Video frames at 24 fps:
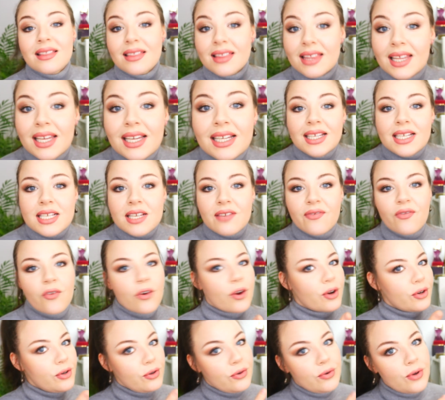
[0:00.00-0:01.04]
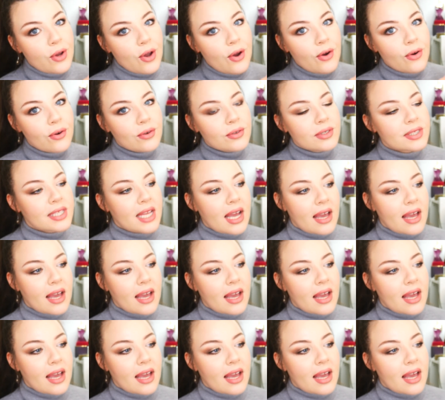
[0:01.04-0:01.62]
this for a new nose,